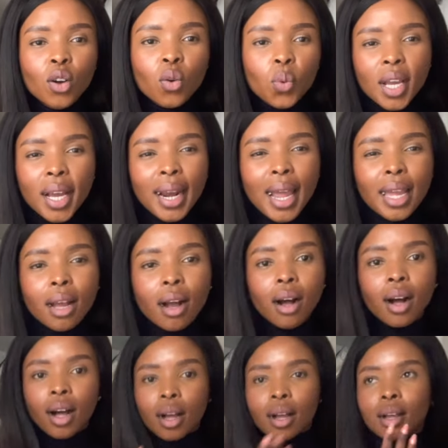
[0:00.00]
We are like,
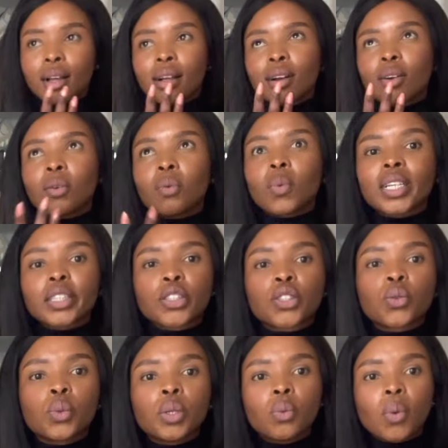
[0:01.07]
oh, what
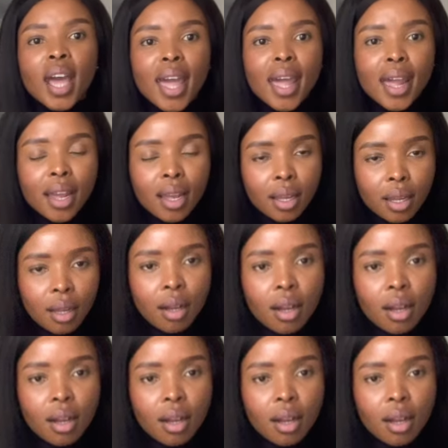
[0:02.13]
do we wear?